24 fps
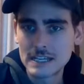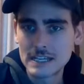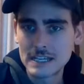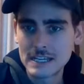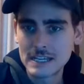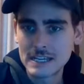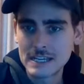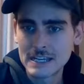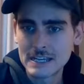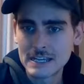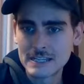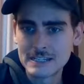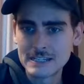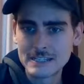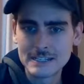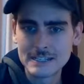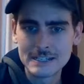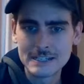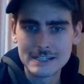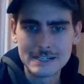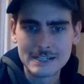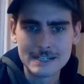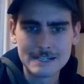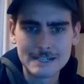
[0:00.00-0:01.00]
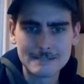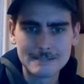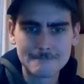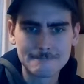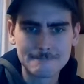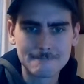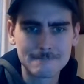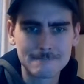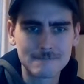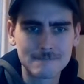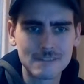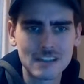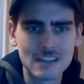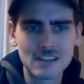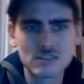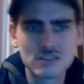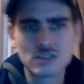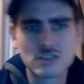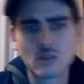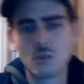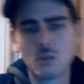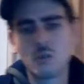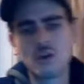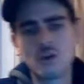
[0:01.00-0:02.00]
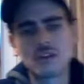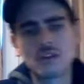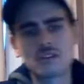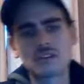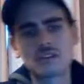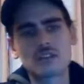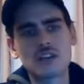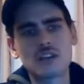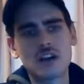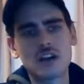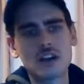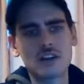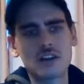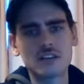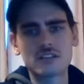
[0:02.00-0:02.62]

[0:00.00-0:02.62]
And that was the 1 start.